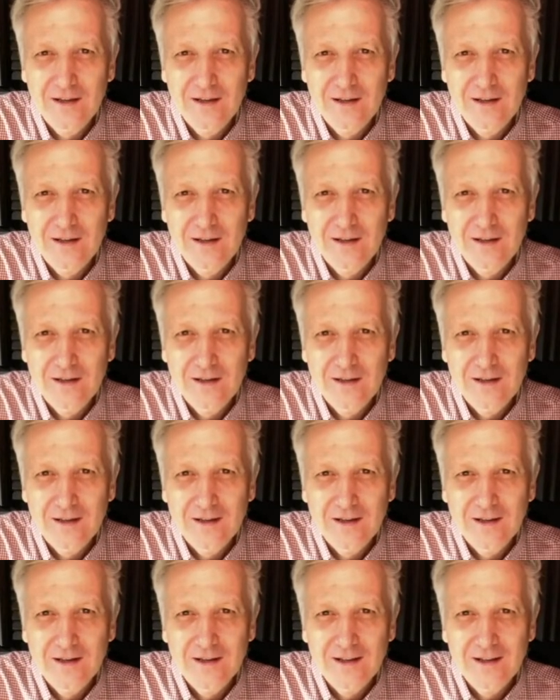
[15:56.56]

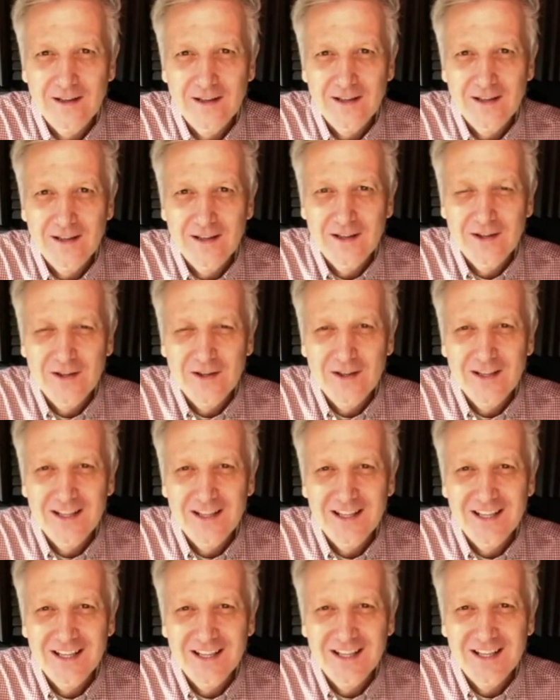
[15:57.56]

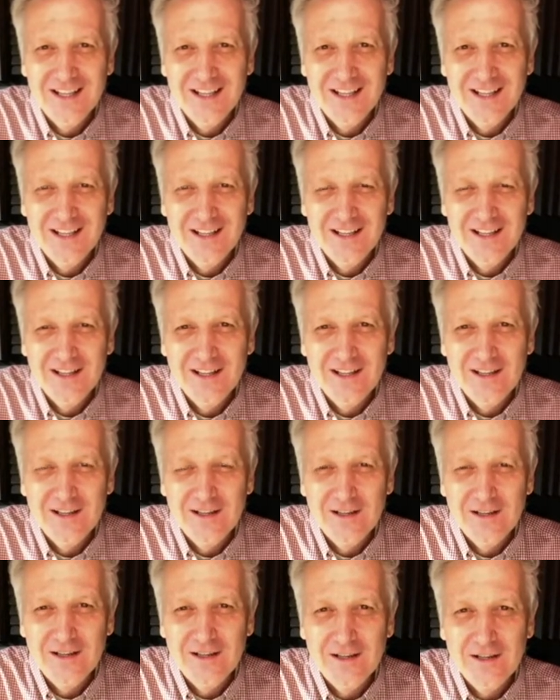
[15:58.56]

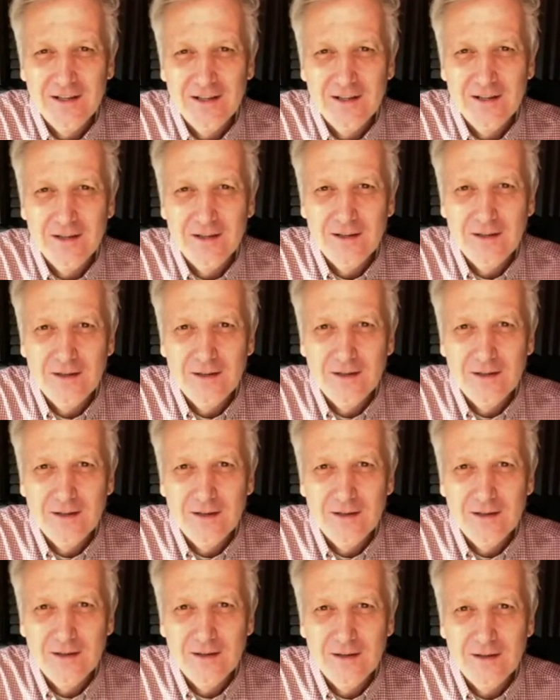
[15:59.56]

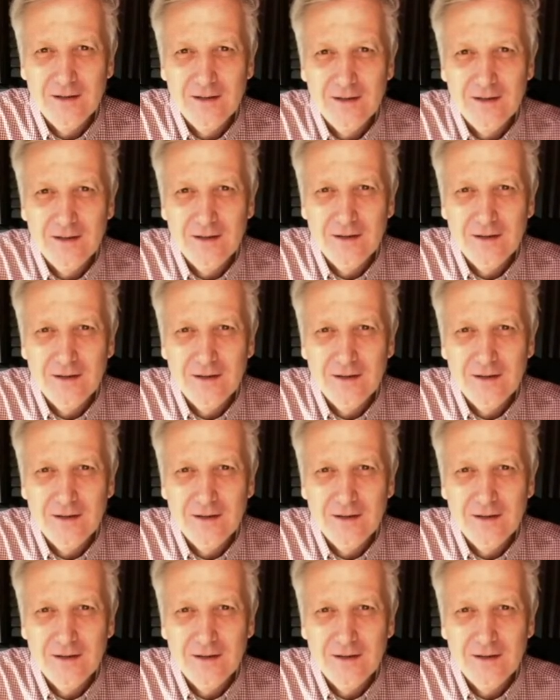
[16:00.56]
(not speaking)